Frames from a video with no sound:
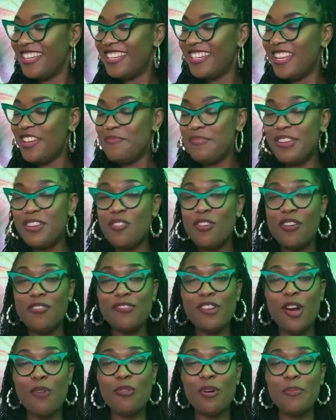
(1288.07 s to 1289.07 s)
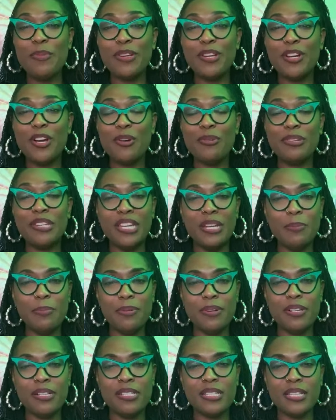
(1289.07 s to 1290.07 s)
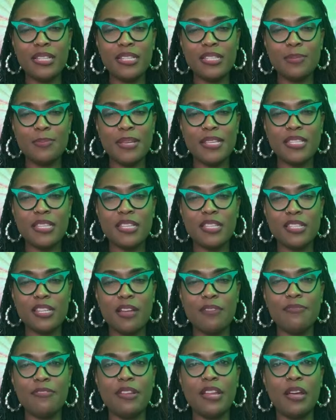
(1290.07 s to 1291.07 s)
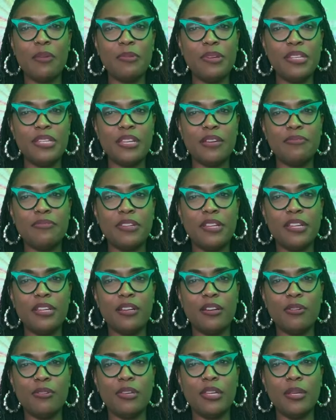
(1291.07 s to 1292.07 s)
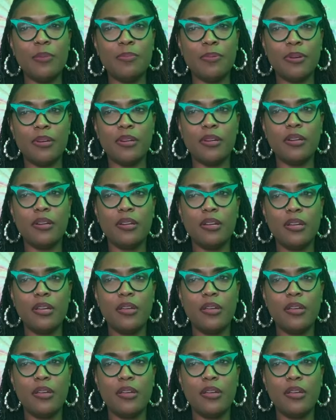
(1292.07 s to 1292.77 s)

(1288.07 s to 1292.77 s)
Let me know if y'all want me to go deeper into this message. I feel like we definitely could go deeper